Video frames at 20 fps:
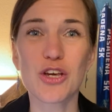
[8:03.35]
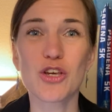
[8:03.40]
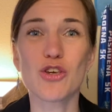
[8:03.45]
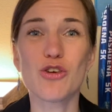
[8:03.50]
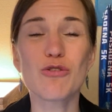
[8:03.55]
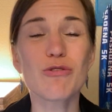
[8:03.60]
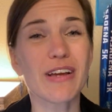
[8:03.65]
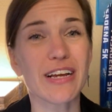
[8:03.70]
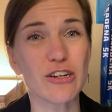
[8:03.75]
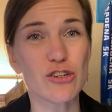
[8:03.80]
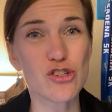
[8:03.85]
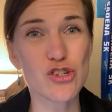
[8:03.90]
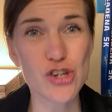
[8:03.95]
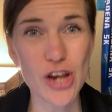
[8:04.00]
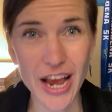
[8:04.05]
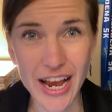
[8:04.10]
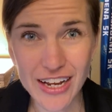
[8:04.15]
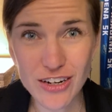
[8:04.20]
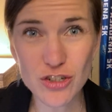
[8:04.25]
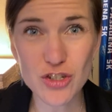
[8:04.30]
you can
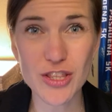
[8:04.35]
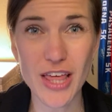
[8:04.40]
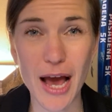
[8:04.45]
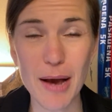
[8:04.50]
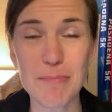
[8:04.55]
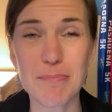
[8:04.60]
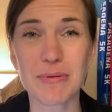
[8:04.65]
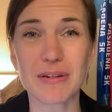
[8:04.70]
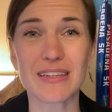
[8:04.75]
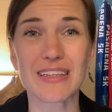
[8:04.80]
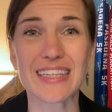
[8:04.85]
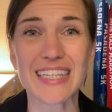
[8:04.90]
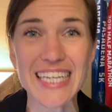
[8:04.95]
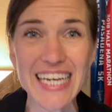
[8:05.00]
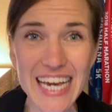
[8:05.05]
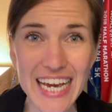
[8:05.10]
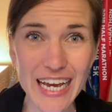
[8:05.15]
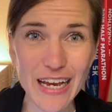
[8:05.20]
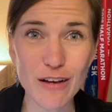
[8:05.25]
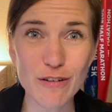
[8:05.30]
change that
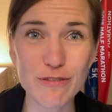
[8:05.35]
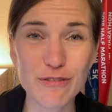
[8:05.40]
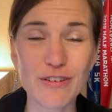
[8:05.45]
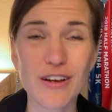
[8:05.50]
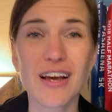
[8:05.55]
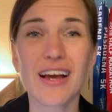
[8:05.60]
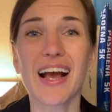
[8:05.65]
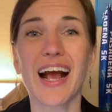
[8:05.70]
belief,